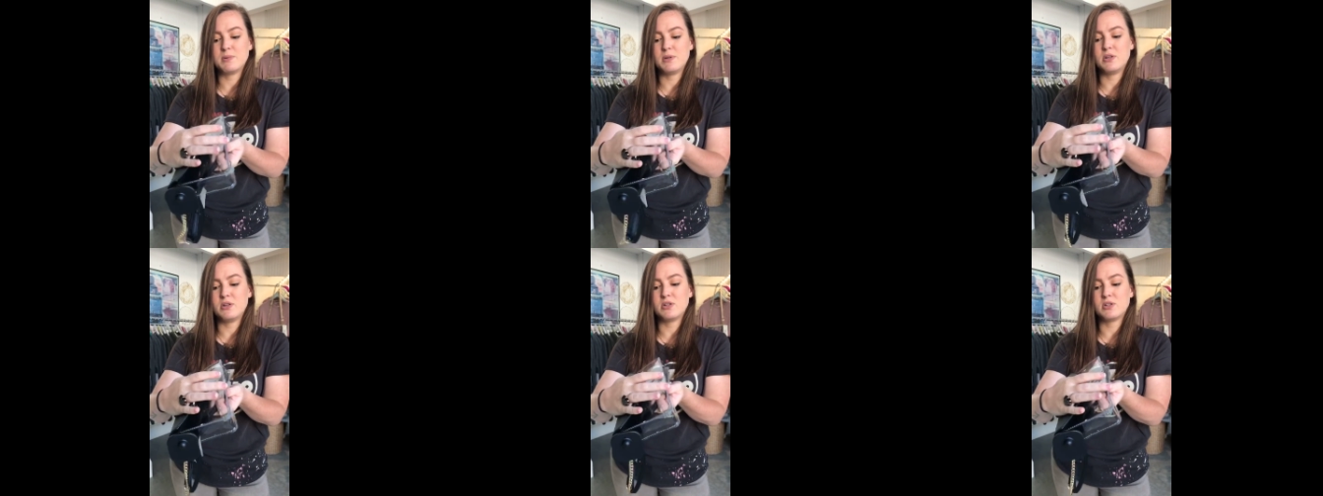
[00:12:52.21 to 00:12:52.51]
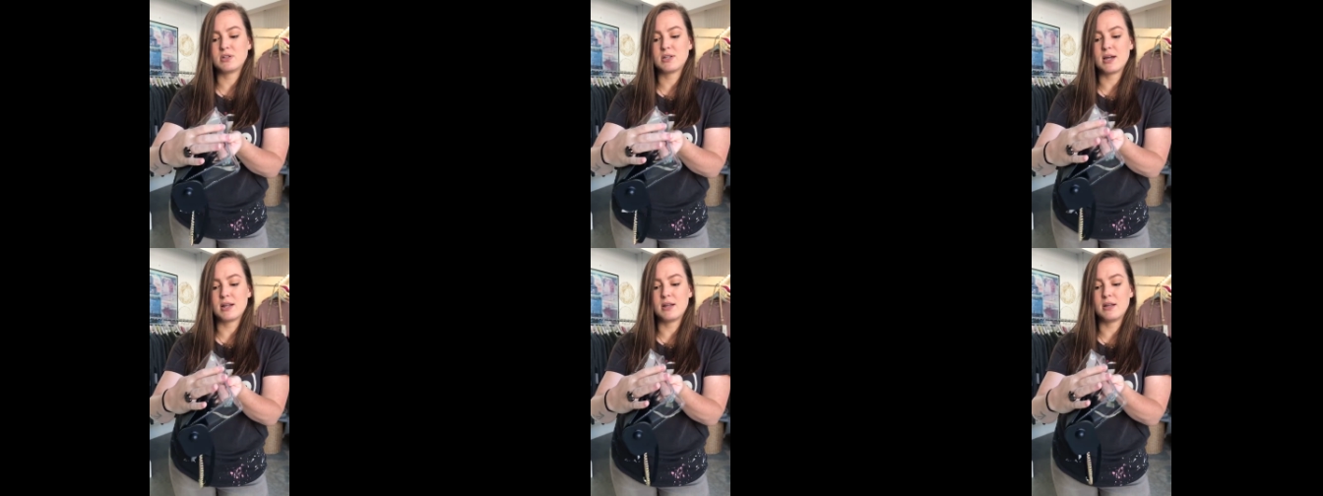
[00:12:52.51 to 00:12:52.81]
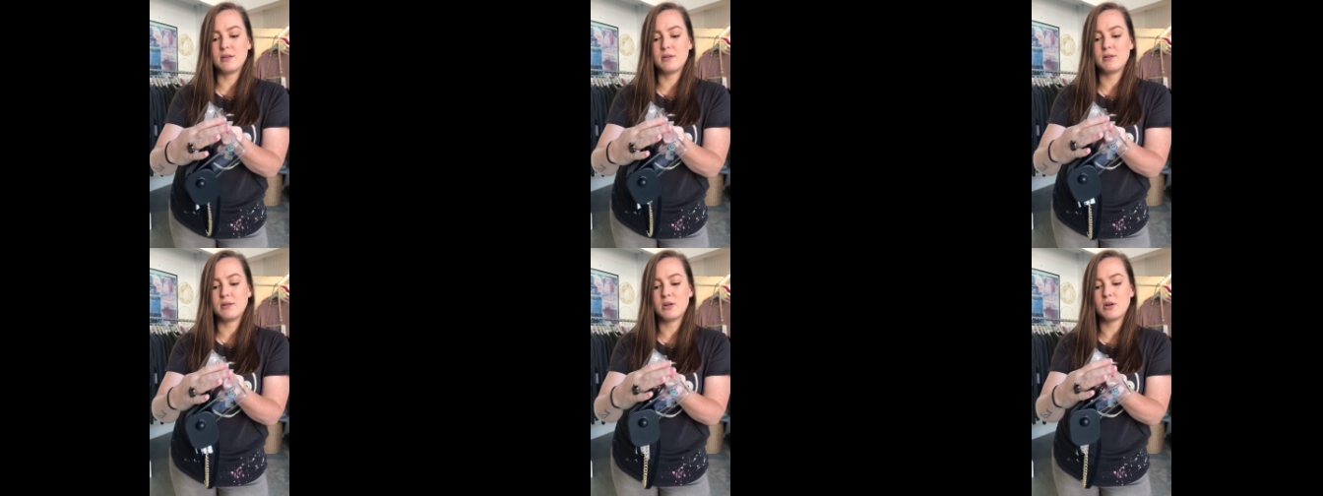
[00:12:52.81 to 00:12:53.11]
You just kind
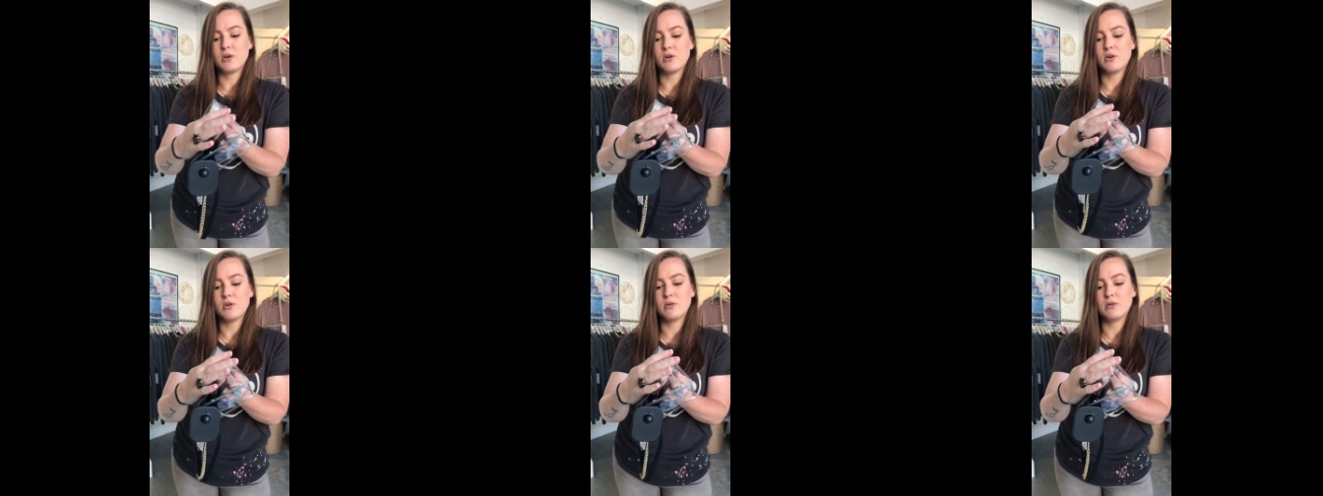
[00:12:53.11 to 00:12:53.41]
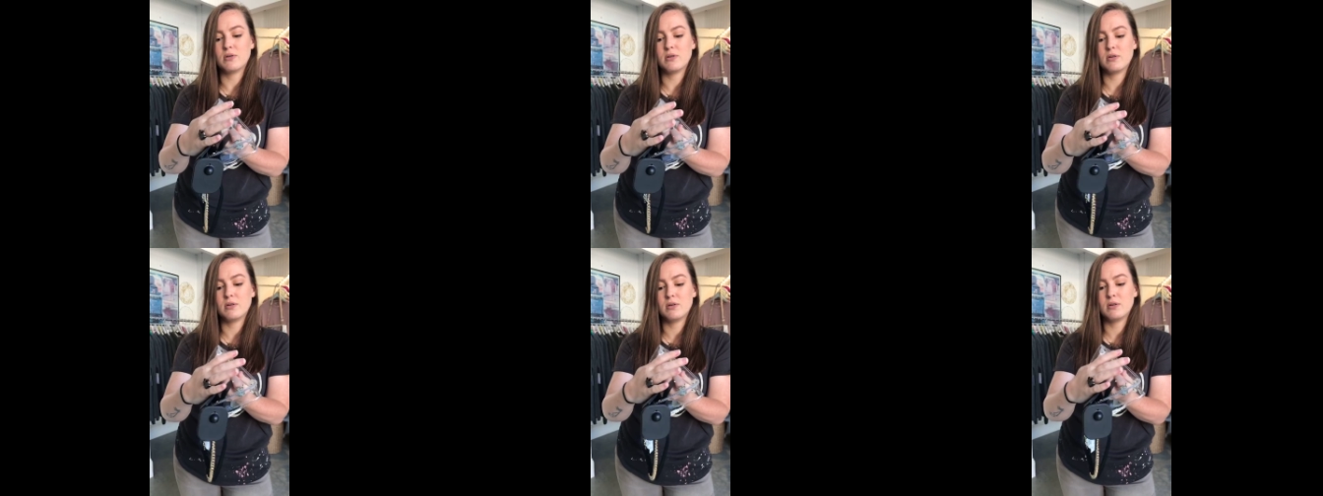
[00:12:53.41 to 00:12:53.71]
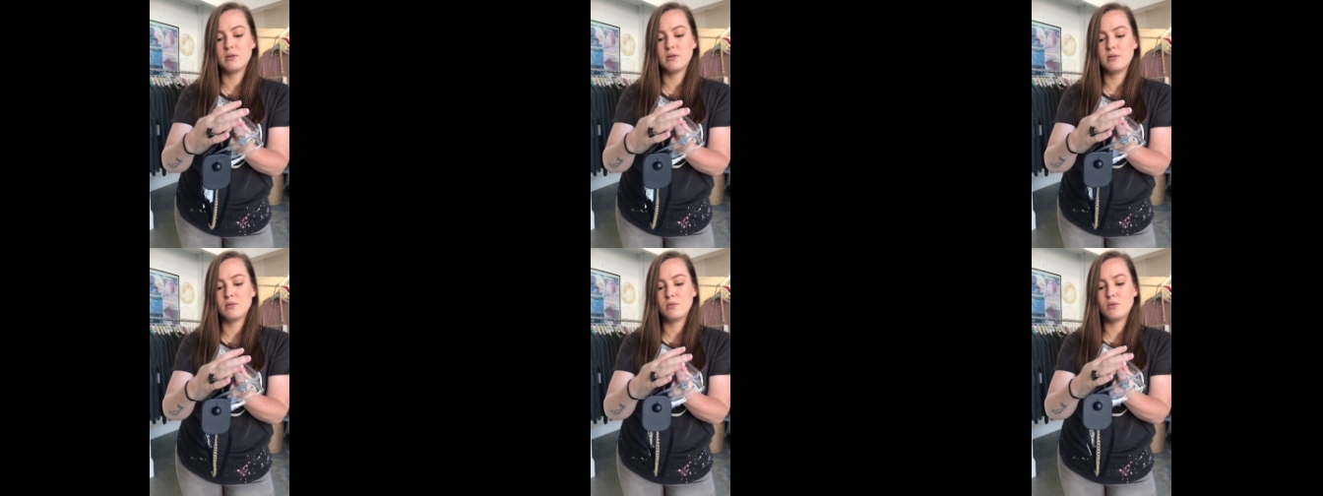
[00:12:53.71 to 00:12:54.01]

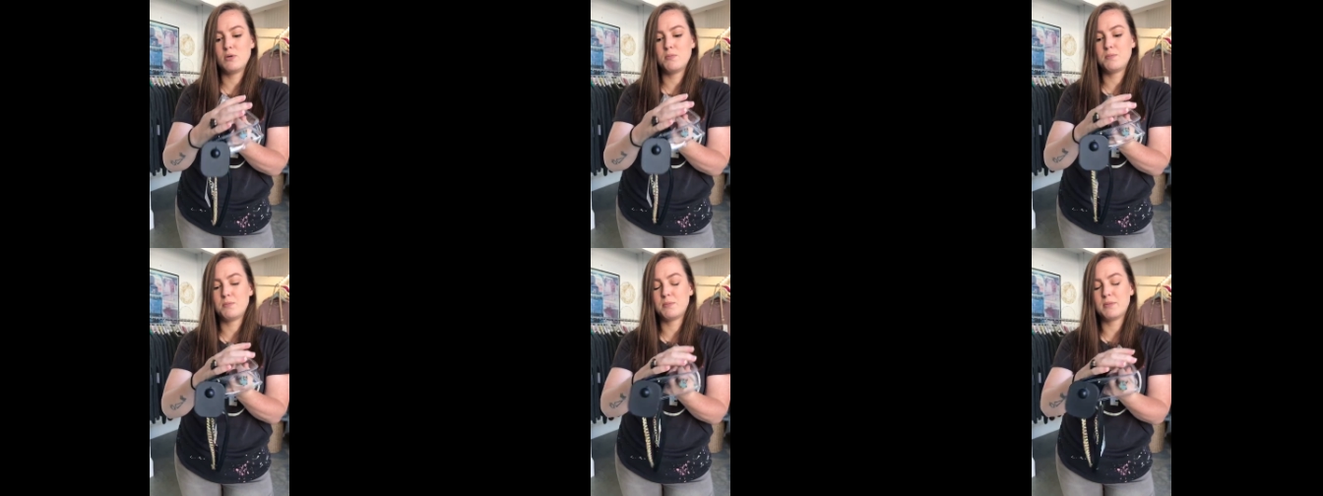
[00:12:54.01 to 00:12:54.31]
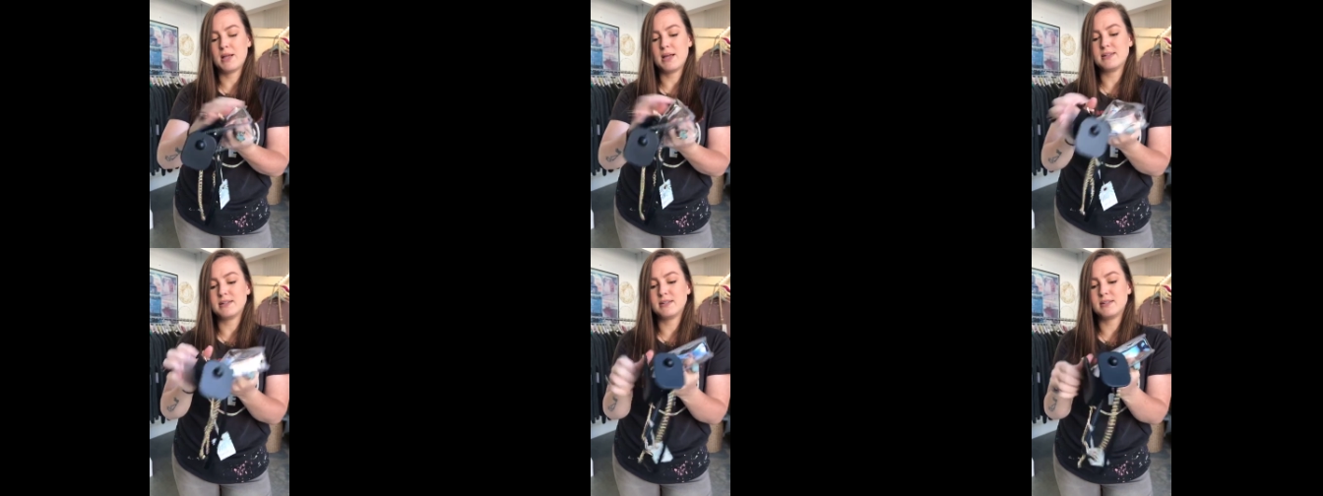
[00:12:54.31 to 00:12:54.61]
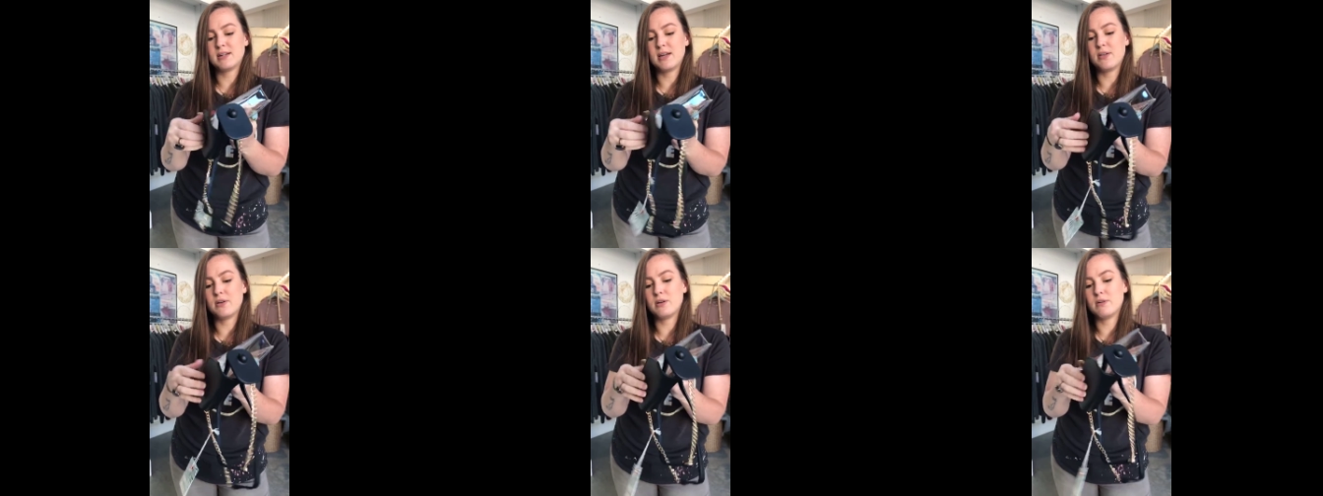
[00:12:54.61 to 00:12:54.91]
of clasp it
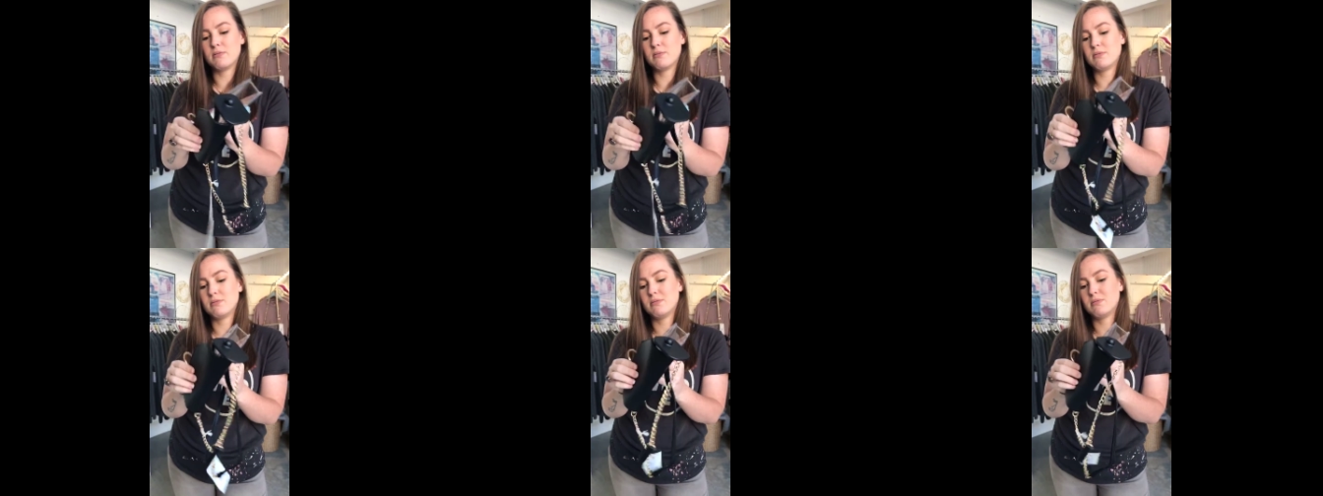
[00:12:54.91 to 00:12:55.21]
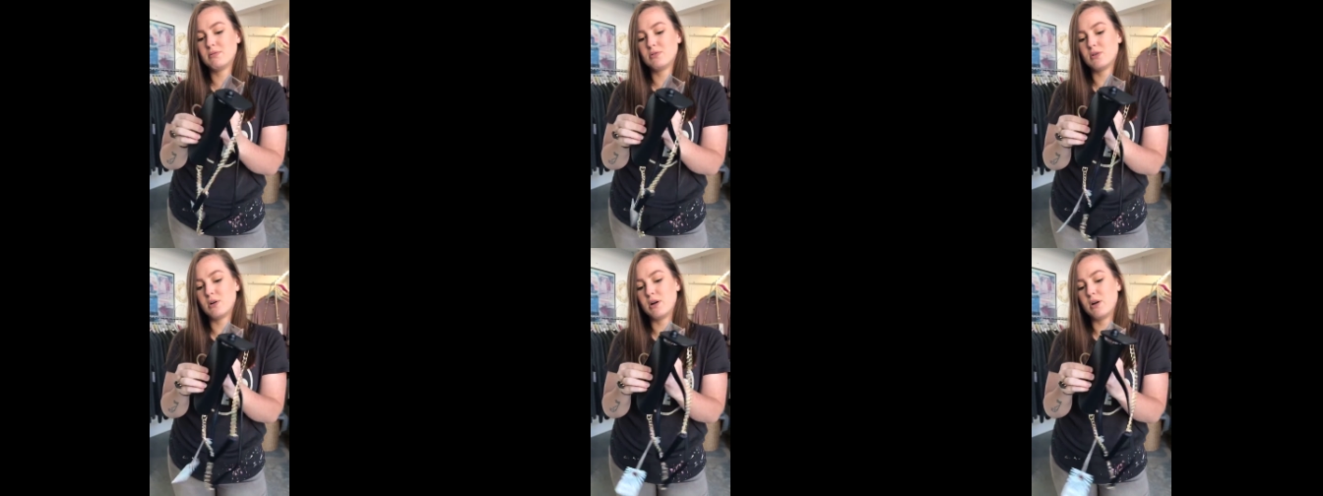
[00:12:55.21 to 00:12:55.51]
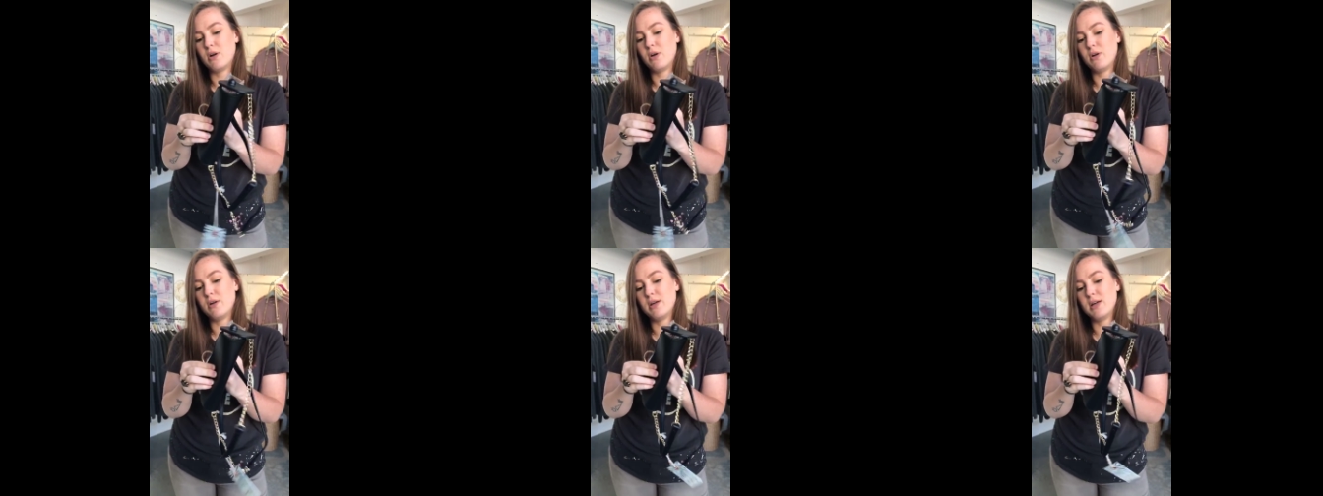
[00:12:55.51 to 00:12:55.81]
together. Sorry,
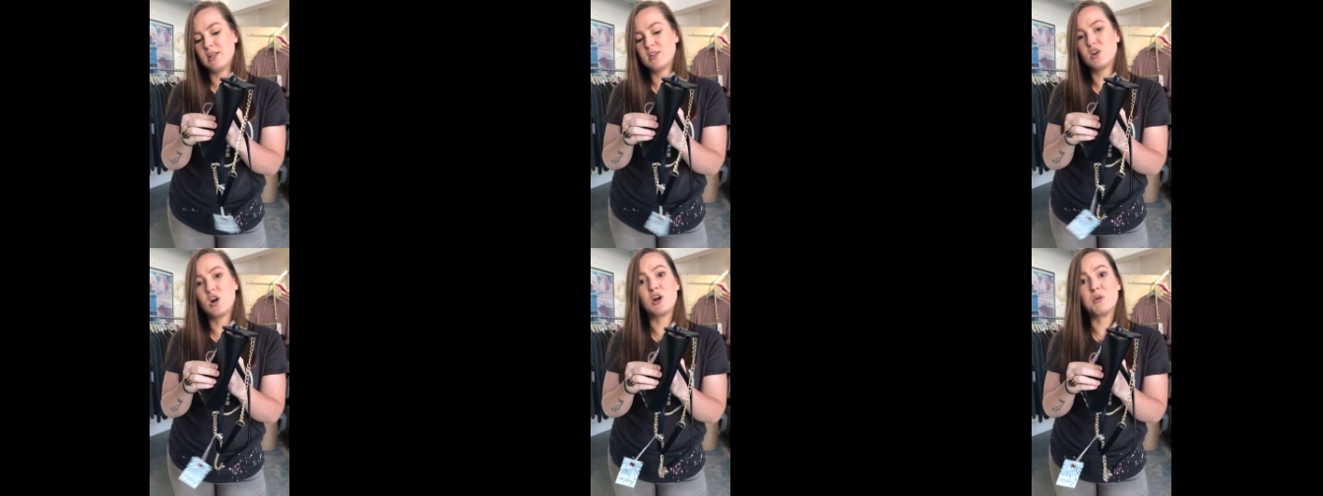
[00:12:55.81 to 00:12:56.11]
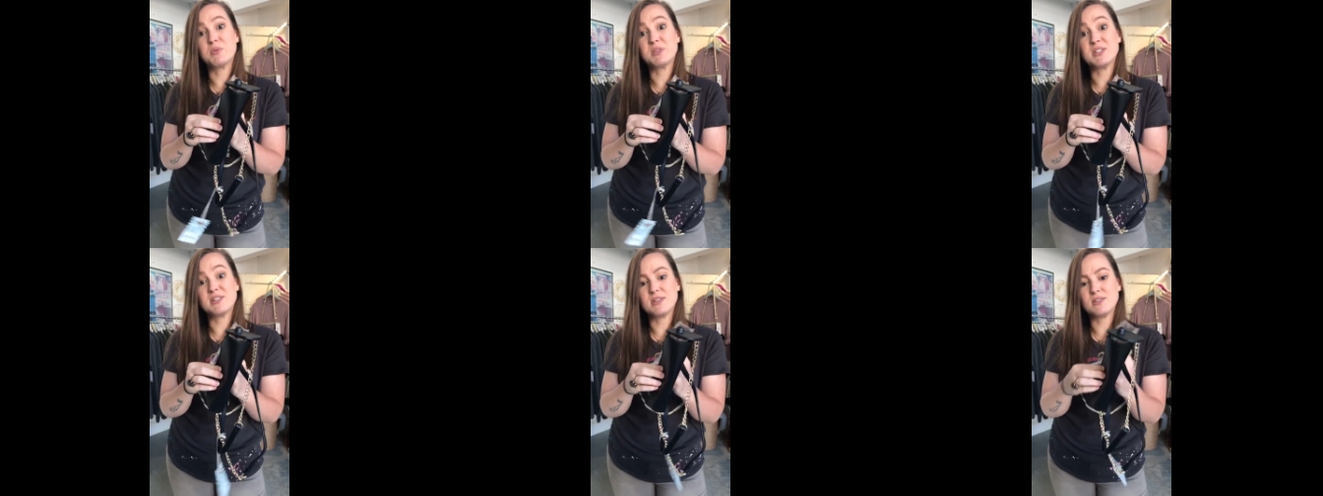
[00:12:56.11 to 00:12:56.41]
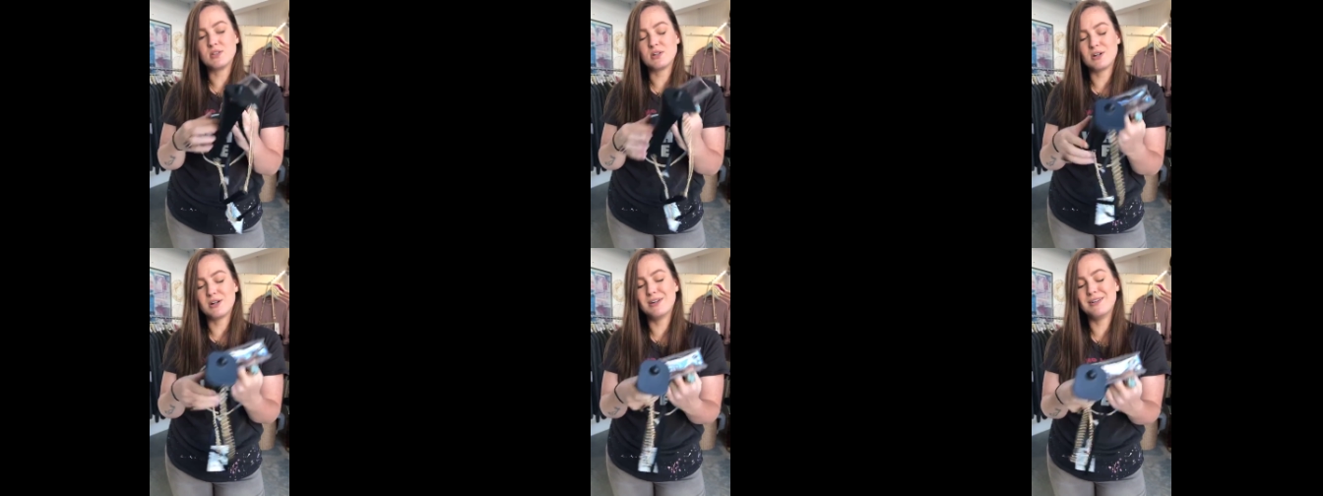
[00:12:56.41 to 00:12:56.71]
y'all. It's hard with the
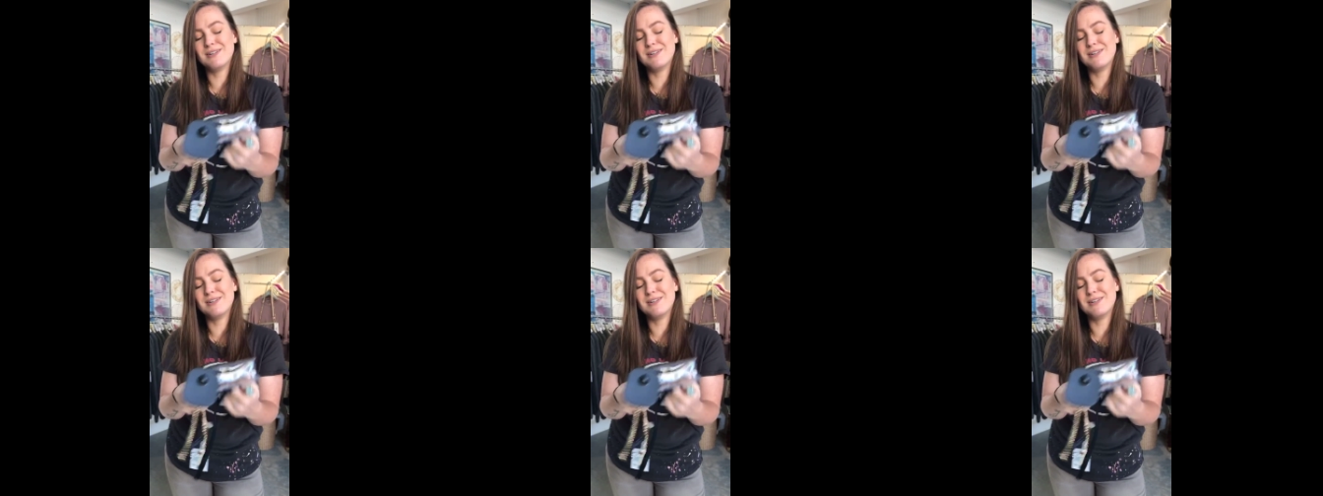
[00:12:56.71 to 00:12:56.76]
sensor.